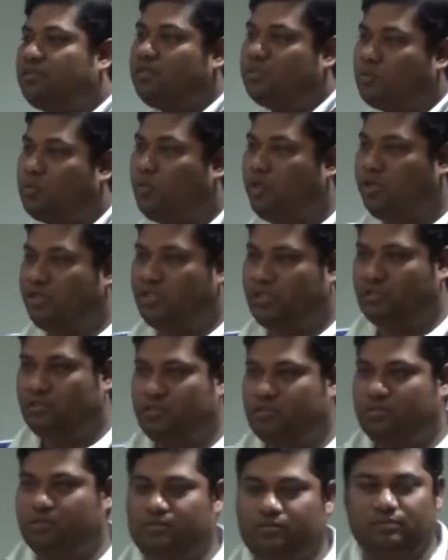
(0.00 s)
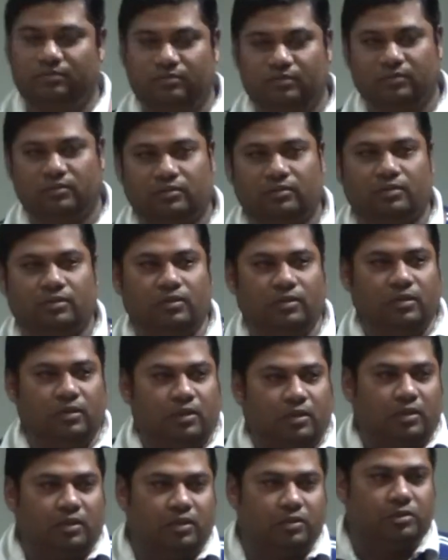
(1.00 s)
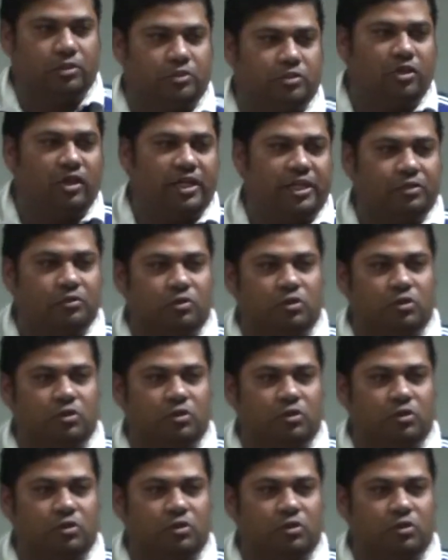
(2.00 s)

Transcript: these qualities. So joining